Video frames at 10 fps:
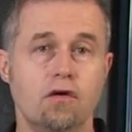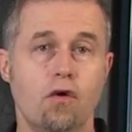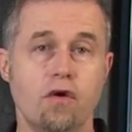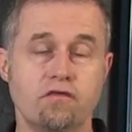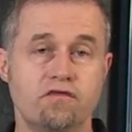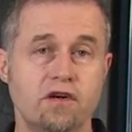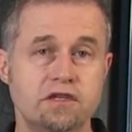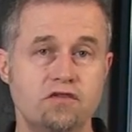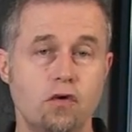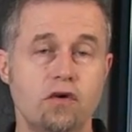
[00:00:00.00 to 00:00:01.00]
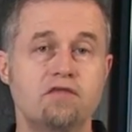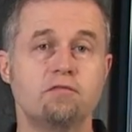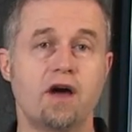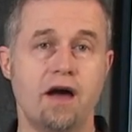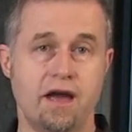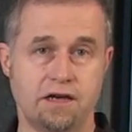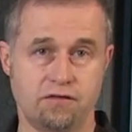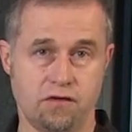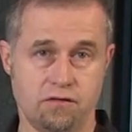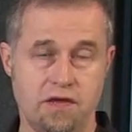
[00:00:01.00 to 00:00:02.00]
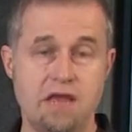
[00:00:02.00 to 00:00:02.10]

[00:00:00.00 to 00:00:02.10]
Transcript: or in front of you or even behind of you,